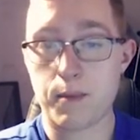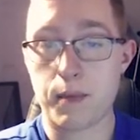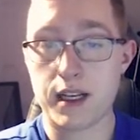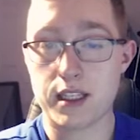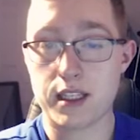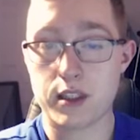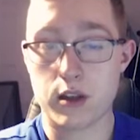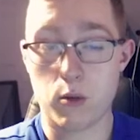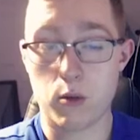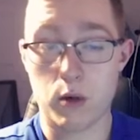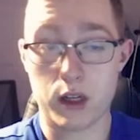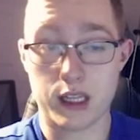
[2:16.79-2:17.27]

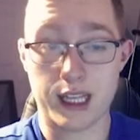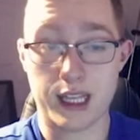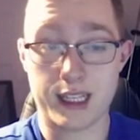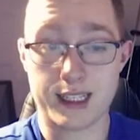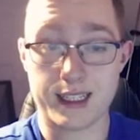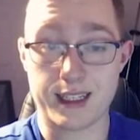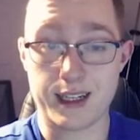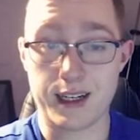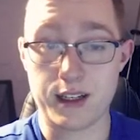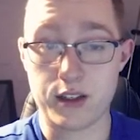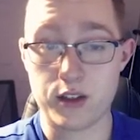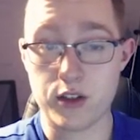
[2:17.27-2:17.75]
Basically what
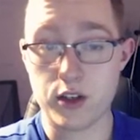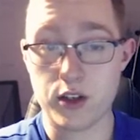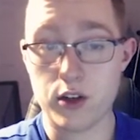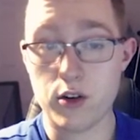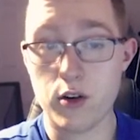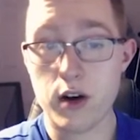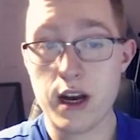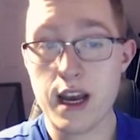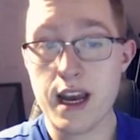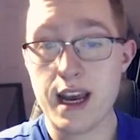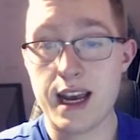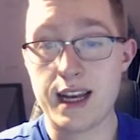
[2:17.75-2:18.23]
that's going to
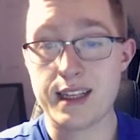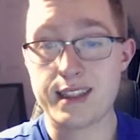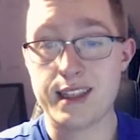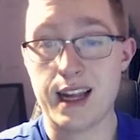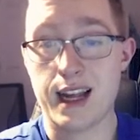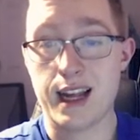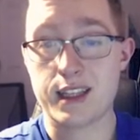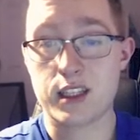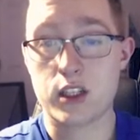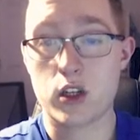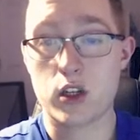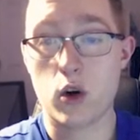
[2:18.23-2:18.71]
do is
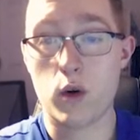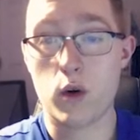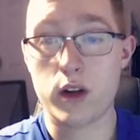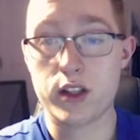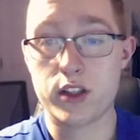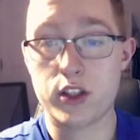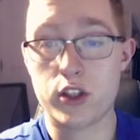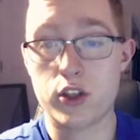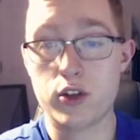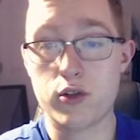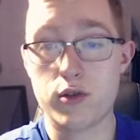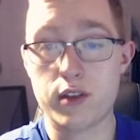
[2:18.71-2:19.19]
that's going
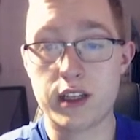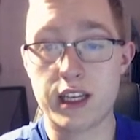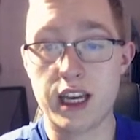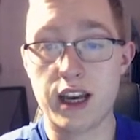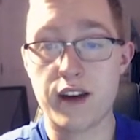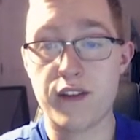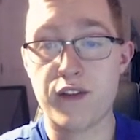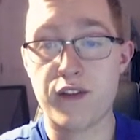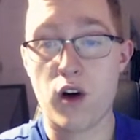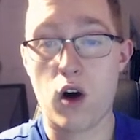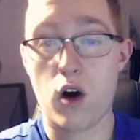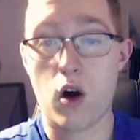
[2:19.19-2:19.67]
to
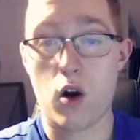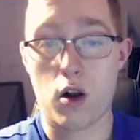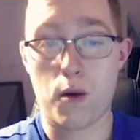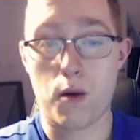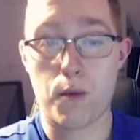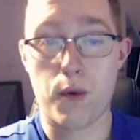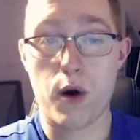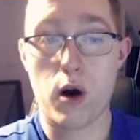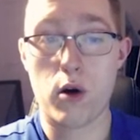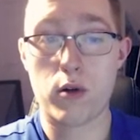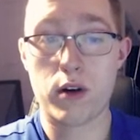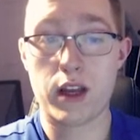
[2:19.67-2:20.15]
give our
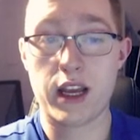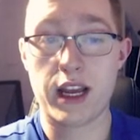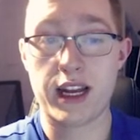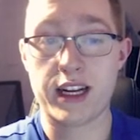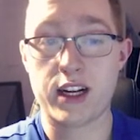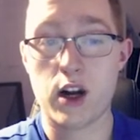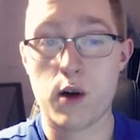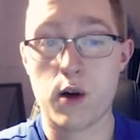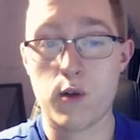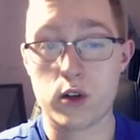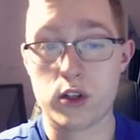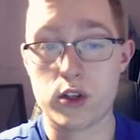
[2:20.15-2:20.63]
opponent a
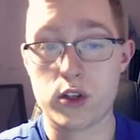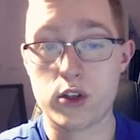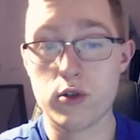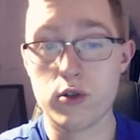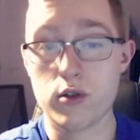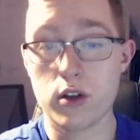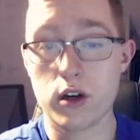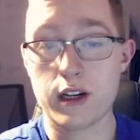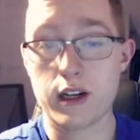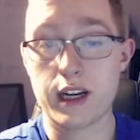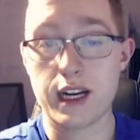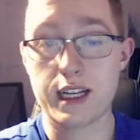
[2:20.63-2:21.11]
cover 2
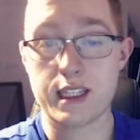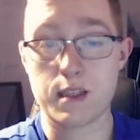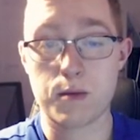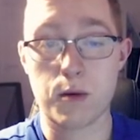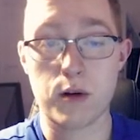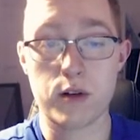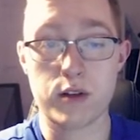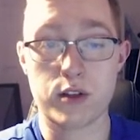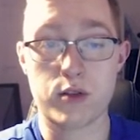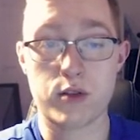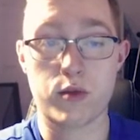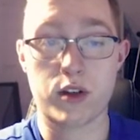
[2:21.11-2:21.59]
look as
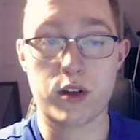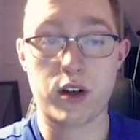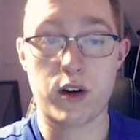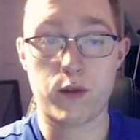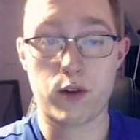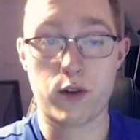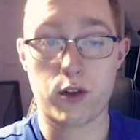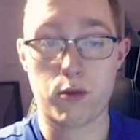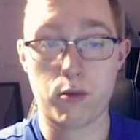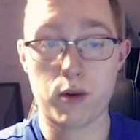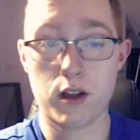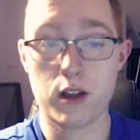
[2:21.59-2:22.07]
opposed to a
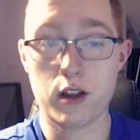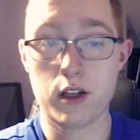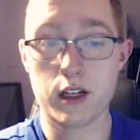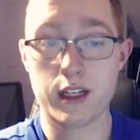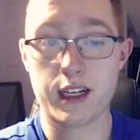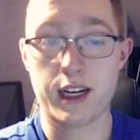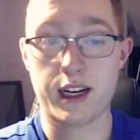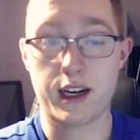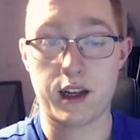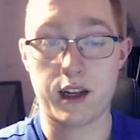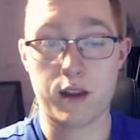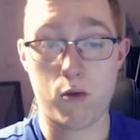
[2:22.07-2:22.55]
cover 3 look,
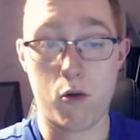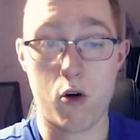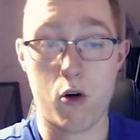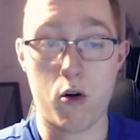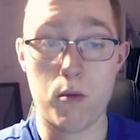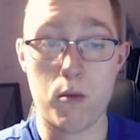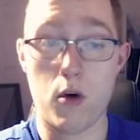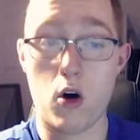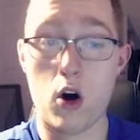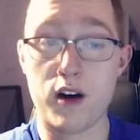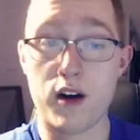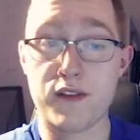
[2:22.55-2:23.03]
kind of throw
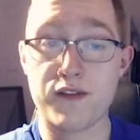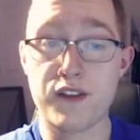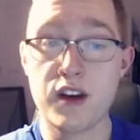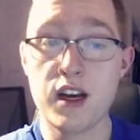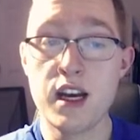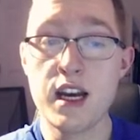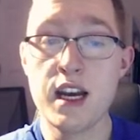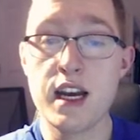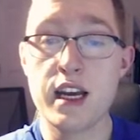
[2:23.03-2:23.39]
them off.